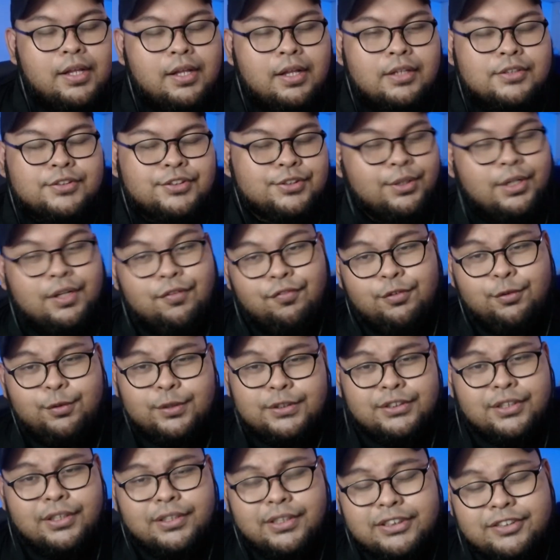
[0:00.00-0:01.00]
So if you
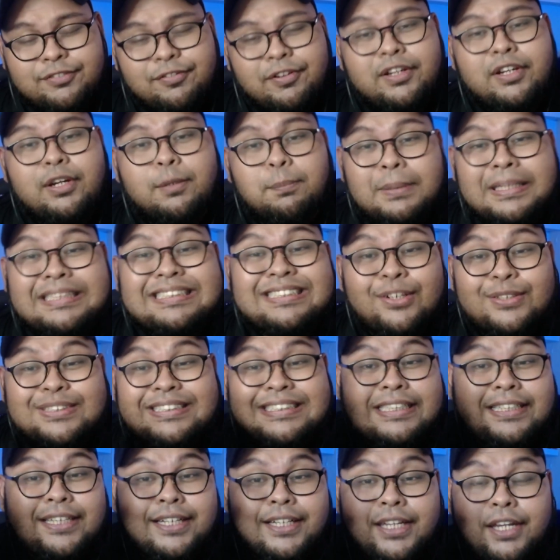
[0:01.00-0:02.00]
enjoyed this video, please
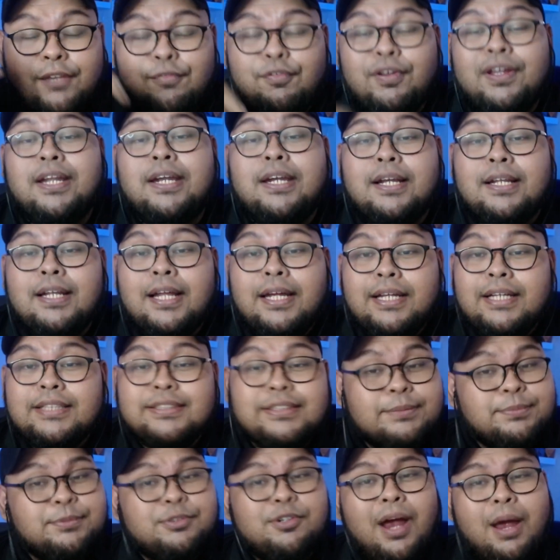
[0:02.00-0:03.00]
consider giving it a like
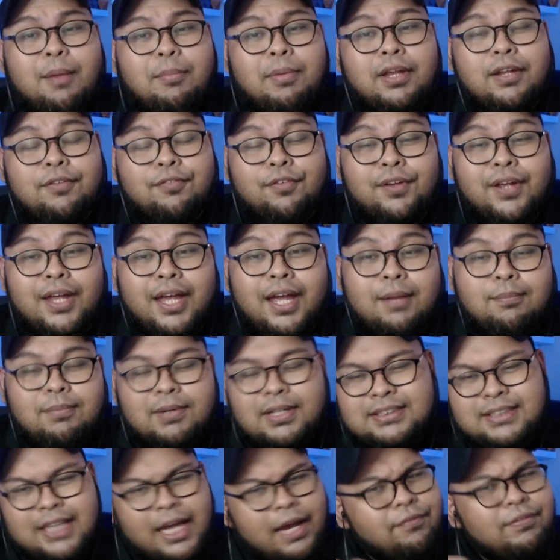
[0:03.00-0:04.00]
and subscribing if you can,
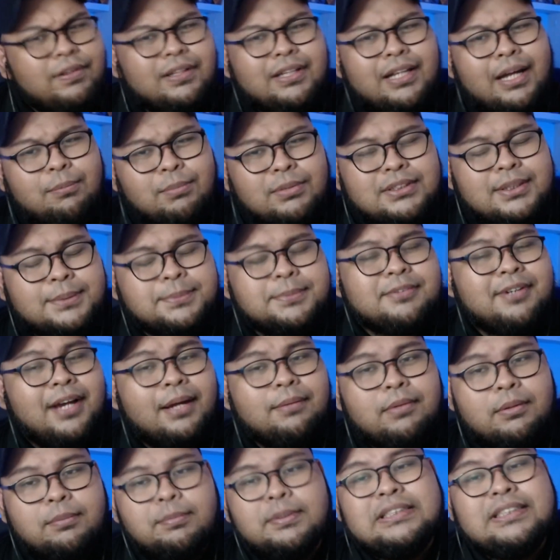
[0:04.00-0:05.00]
because every time you
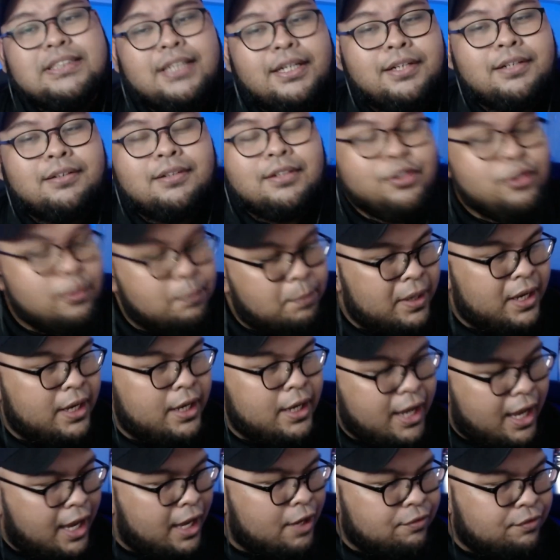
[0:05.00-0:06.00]
subscribe to this channel, you
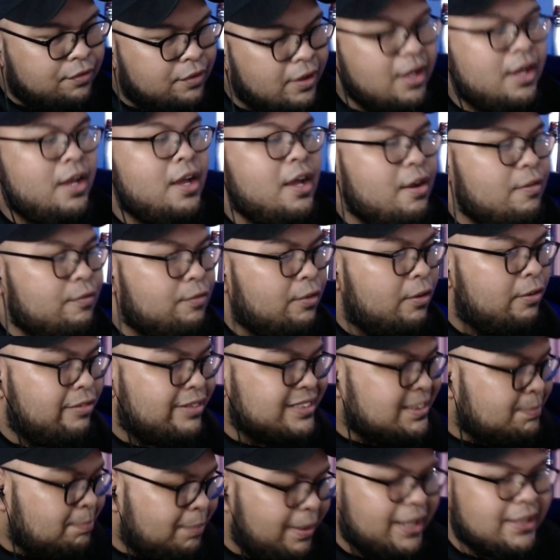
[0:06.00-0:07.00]
pay F for
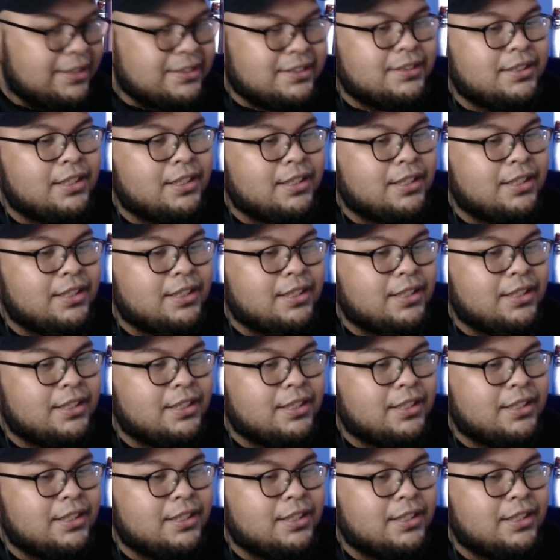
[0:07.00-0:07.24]
respects